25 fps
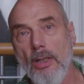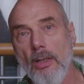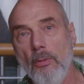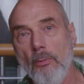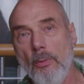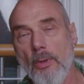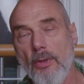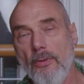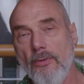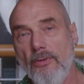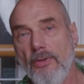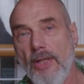
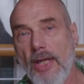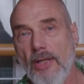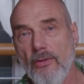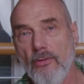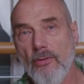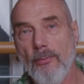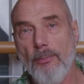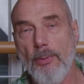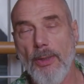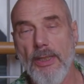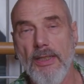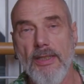Well,
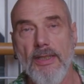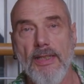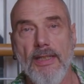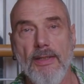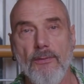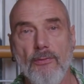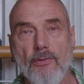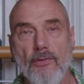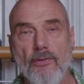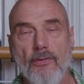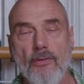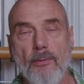nasal breathing
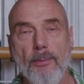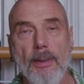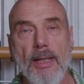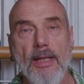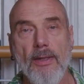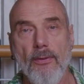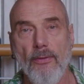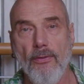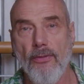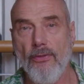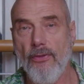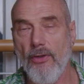gives us
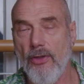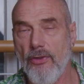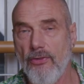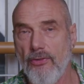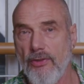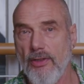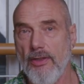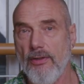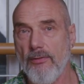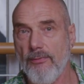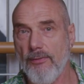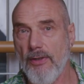about
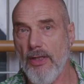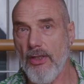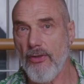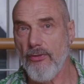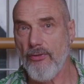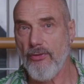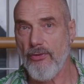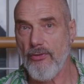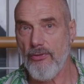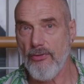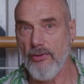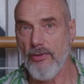30
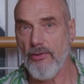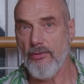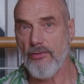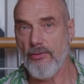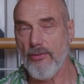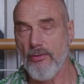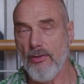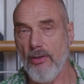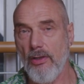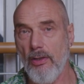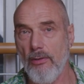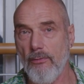
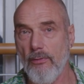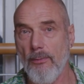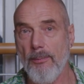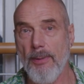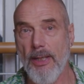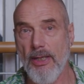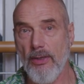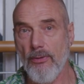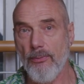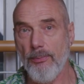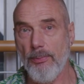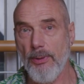advantages over
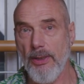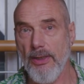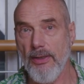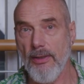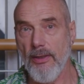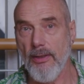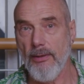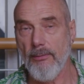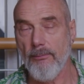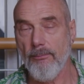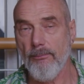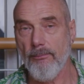mouth
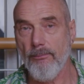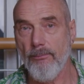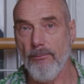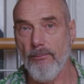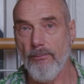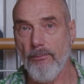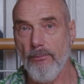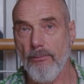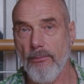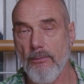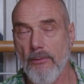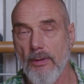breathing.
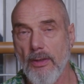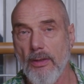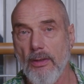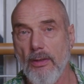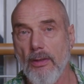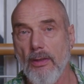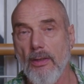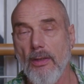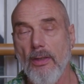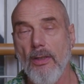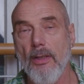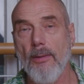
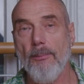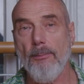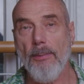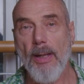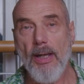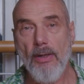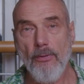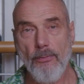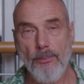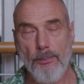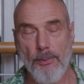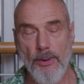
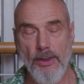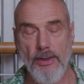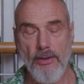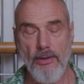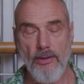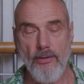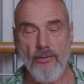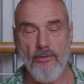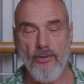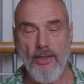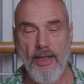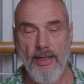Mouth
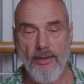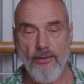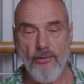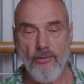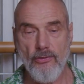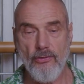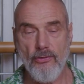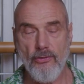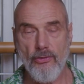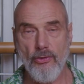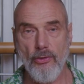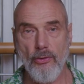breathing
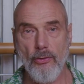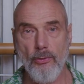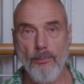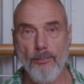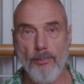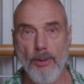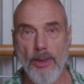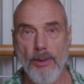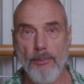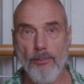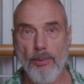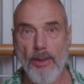tends to
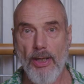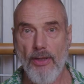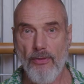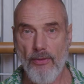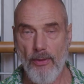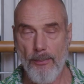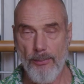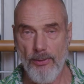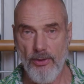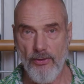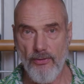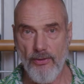bring breath
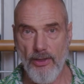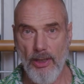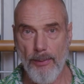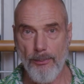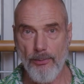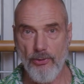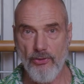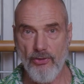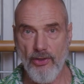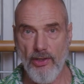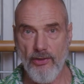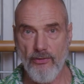up into the
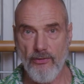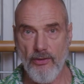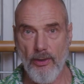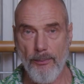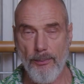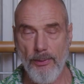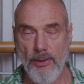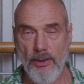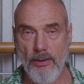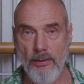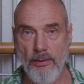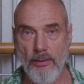upper chest
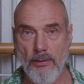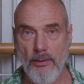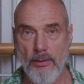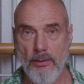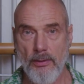up here,